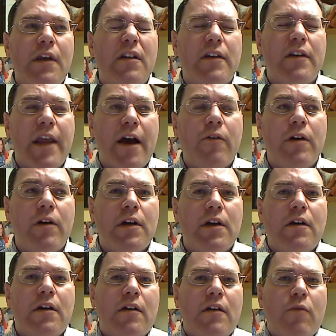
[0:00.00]
Now,
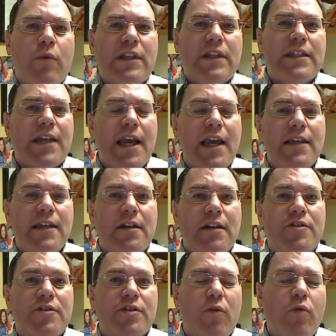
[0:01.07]
what this case
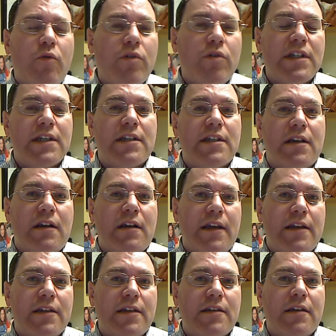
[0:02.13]
underscores
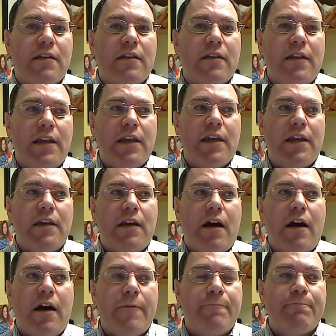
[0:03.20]
is the
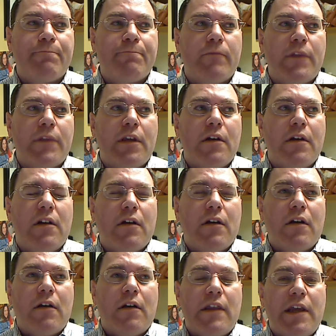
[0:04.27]

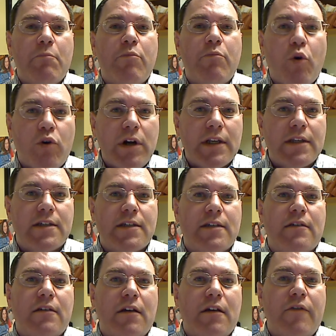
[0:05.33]

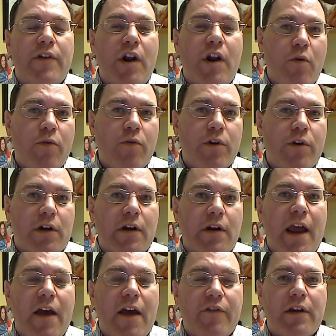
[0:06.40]
importance of an owner
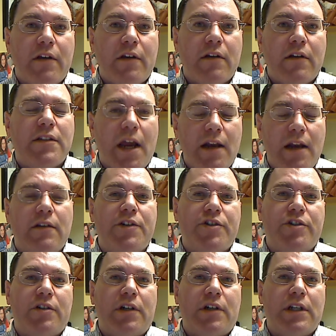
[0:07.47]
having title
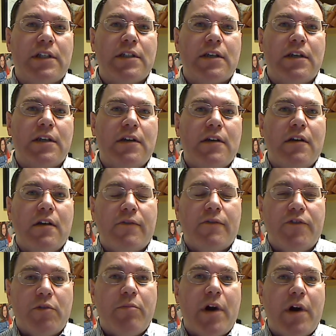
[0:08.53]
insurance.
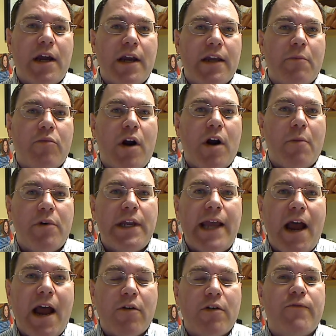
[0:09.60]
If you're buying a
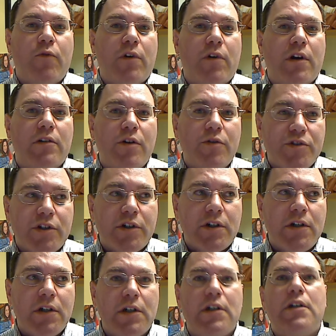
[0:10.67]
property out of foreclosure,